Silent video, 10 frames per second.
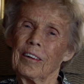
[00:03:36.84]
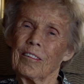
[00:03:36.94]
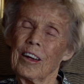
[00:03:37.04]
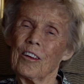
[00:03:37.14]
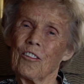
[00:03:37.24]

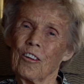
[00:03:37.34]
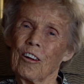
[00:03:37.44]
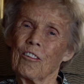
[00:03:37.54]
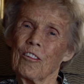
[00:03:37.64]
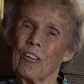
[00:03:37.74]
St.
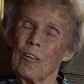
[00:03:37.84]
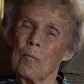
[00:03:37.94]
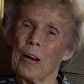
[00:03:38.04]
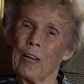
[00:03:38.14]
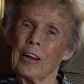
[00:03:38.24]
George
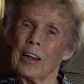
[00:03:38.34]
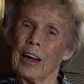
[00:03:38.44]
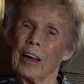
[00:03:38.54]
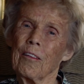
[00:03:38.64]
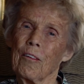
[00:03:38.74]
throughout
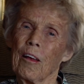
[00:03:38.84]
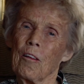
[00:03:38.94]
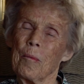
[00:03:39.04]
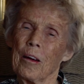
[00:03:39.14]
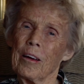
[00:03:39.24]

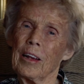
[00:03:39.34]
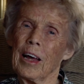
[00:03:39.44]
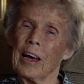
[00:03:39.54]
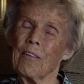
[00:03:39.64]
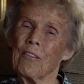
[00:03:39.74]
their married
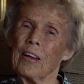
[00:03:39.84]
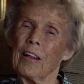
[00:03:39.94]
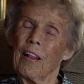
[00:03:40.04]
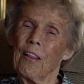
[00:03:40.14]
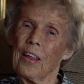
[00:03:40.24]
life.
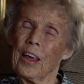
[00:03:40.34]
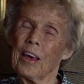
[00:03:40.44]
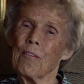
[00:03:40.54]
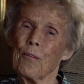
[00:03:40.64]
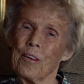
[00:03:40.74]
They
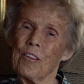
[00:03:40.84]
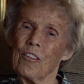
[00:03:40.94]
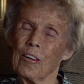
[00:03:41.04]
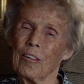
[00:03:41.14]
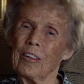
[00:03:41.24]
have 3
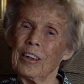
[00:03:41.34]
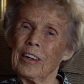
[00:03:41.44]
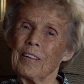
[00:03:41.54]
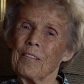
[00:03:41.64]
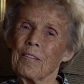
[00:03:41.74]
children.